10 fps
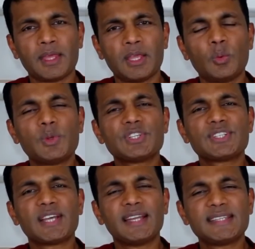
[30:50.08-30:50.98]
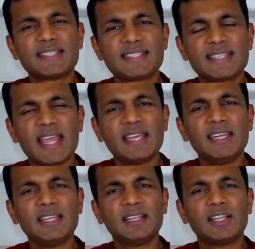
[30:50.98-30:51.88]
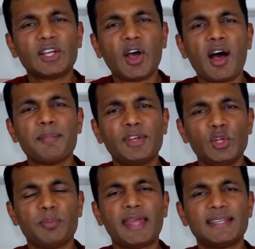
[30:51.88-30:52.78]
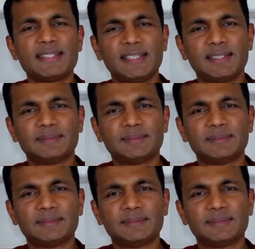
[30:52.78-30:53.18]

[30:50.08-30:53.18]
which is understanding the common humanity.